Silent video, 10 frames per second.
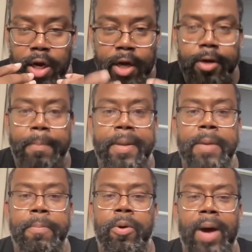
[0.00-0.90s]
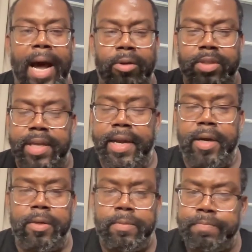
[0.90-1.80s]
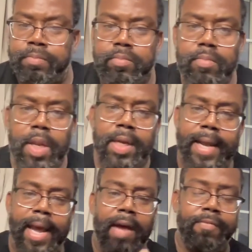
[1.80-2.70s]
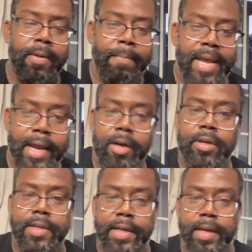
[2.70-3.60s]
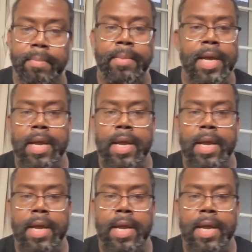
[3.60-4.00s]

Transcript: other people out there that have compared them,